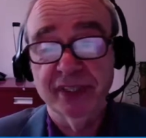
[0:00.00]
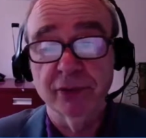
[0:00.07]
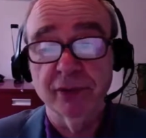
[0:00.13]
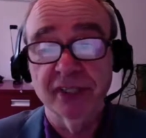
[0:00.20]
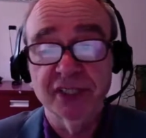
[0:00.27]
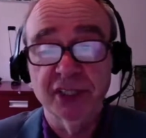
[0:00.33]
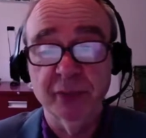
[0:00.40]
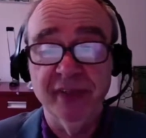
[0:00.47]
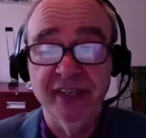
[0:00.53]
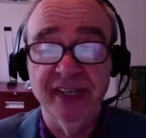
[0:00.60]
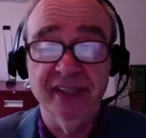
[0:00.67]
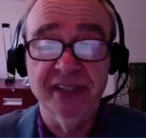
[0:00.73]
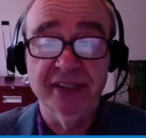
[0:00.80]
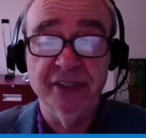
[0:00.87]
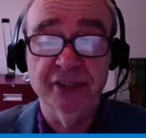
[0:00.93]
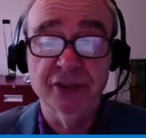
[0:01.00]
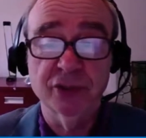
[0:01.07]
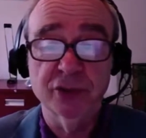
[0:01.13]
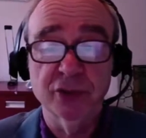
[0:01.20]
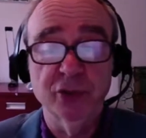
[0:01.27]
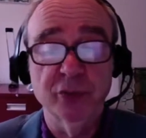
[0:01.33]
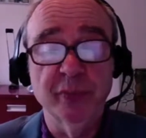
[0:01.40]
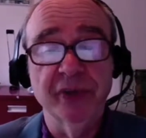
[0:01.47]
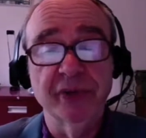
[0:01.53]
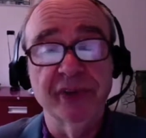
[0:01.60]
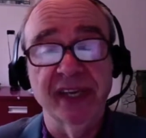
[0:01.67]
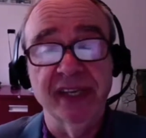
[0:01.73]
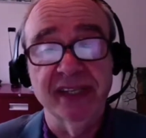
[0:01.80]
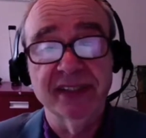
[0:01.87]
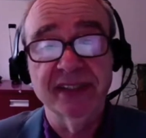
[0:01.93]
go on to be editors or do both
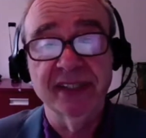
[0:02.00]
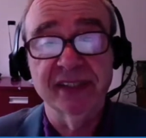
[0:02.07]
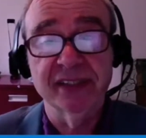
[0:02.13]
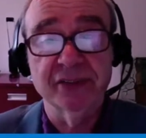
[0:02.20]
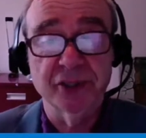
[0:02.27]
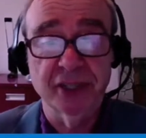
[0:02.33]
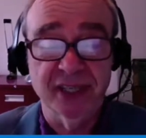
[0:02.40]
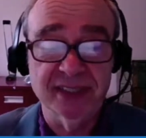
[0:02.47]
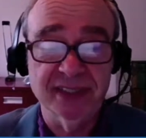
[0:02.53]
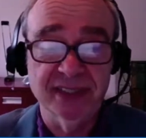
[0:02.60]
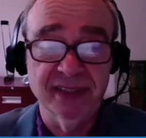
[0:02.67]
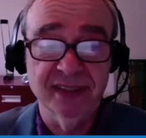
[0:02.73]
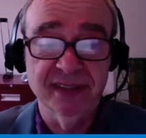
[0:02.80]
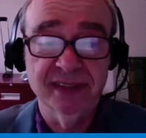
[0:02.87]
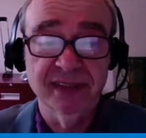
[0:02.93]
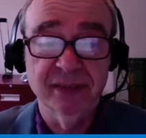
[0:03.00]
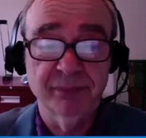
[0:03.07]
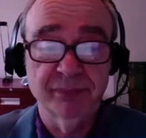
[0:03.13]
editing and translating.